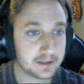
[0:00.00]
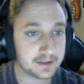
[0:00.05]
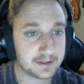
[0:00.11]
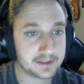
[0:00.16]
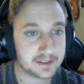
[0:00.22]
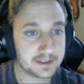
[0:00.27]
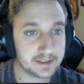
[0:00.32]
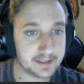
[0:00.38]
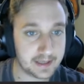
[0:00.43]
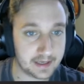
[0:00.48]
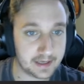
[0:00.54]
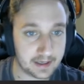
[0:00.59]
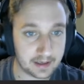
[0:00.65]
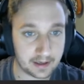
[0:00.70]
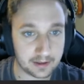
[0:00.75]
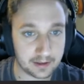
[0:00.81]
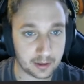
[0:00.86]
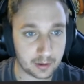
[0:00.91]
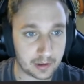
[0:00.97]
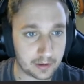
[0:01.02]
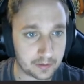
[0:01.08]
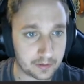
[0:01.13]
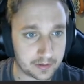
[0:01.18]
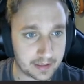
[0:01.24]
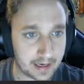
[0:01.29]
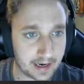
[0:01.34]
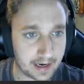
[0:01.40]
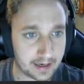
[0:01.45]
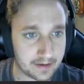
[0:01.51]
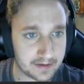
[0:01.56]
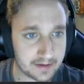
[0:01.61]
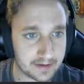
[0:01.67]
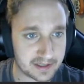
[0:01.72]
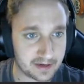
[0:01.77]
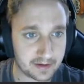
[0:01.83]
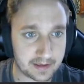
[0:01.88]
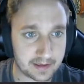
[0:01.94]
today. I know I only handed this
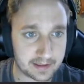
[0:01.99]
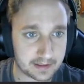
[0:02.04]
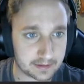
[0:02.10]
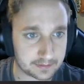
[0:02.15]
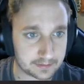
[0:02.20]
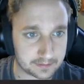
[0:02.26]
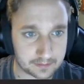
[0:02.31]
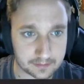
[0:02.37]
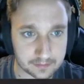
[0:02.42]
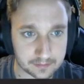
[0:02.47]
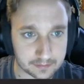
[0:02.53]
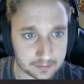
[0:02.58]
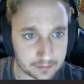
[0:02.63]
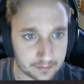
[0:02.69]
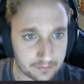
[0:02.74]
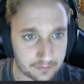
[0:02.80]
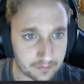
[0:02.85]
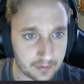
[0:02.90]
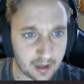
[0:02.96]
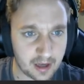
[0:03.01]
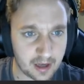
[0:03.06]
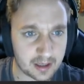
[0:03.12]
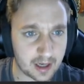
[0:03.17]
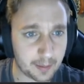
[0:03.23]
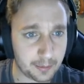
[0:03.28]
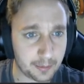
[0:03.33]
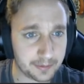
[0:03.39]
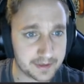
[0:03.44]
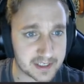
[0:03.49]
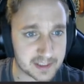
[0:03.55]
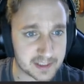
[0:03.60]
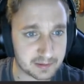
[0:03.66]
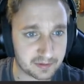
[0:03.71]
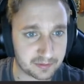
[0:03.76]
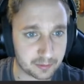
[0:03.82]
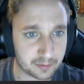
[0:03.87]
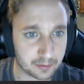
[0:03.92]
out like a couple days
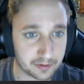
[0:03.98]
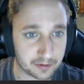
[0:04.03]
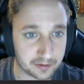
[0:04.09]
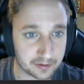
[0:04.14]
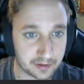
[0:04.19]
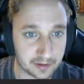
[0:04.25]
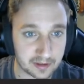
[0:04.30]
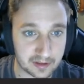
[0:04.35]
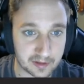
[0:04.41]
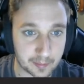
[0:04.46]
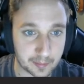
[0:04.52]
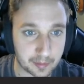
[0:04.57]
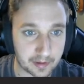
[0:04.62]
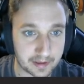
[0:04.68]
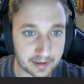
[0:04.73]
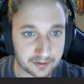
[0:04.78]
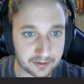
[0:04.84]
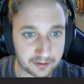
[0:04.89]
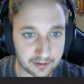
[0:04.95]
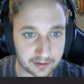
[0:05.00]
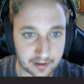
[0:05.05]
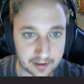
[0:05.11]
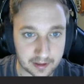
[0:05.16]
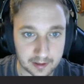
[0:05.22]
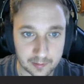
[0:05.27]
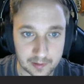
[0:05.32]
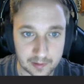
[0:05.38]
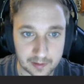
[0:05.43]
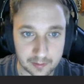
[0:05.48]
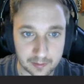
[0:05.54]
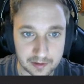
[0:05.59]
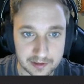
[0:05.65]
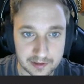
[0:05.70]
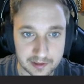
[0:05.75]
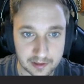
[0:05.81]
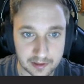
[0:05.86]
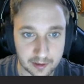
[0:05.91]
before the plague struck and we were
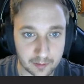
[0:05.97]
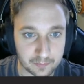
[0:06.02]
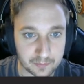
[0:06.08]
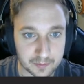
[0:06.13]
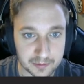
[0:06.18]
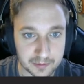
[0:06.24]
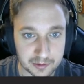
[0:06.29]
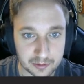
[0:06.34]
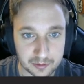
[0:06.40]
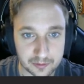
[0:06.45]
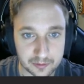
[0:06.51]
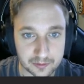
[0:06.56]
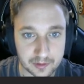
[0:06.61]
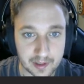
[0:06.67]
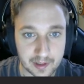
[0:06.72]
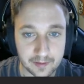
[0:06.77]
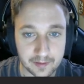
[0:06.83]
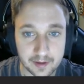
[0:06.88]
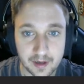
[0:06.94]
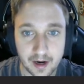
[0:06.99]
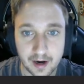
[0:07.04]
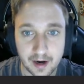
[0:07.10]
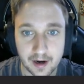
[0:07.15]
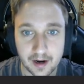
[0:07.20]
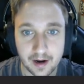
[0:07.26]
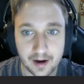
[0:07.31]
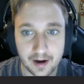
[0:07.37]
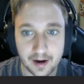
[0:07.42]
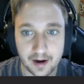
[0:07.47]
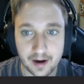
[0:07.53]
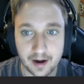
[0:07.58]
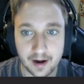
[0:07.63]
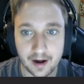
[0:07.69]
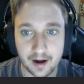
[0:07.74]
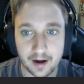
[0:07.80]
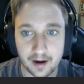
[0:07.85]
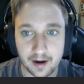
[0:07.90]
sent home from school forever.
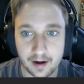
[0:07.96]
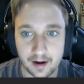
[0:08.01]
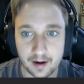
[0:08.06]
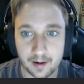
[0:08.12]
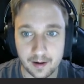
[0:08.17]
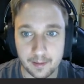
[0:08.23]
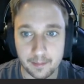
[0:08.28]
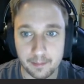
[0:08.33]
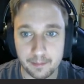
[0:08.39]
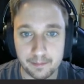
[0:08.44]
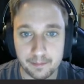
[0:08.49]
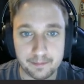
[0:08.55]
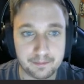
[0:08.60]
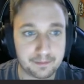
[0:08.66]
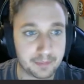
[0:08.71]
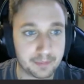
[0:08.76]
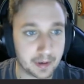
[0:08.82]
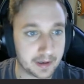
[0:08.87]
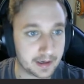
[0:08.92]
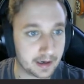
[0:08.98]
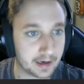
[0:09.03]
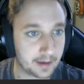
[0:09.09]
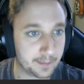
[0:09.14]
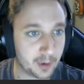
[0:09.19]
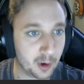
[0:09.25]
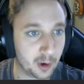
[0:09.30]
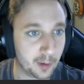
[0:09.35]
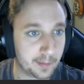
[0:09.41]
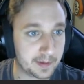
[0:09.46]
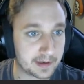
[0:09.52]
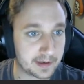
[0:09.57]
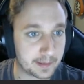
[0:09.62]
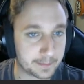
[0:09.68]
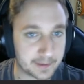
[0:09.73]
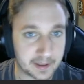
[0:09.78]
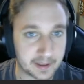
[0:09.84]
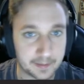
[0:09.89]
Uh, but I'm hoping I'm
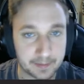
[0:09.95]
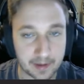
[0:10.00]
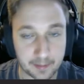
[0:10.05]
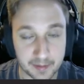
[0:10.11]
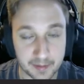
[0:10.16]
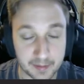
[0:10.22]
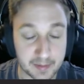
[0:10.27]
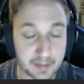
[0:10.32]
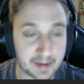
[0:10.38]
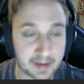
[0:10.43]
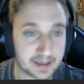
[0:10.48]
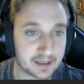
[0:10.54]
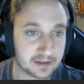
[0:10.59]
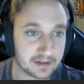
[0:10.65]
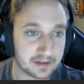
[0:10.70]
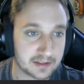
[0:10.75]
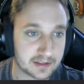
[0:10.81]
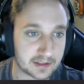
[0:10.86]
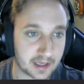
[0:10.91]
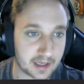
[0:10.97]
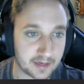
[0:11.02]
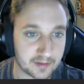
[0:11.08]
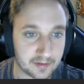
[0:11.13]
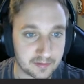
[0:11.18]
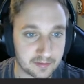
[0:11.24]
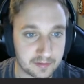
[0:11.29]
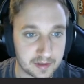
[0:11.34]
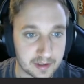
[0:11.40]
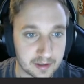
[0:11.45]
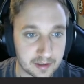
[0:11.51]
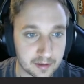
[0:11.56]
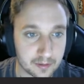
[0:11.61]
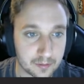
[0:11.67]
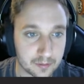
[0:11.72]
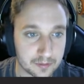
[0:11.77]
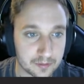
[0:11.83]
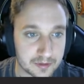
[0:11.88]
gonna be making this kind of a video
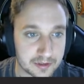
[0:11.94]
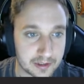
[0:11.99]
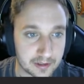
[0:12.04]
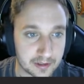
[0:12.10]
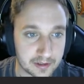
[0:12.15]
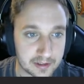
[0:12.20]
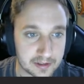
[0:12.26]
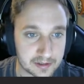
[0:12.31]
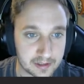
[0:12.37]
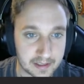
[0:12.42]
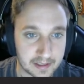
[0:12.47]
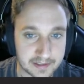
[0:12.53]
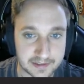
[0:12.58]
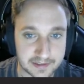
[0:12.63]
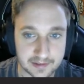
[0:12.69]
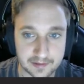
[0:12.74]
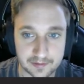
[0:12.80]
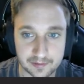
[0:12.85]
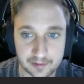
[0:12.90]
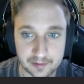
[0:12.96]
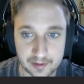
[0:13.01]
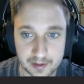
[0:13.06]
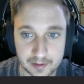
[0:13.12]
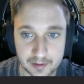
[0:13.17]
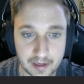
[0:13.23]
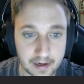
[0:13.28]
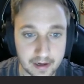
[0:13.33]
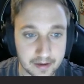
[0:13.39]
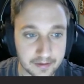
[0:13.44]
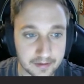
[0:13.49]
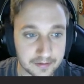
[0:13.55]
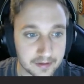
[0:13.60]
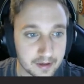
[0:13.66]
series lesson for you guys,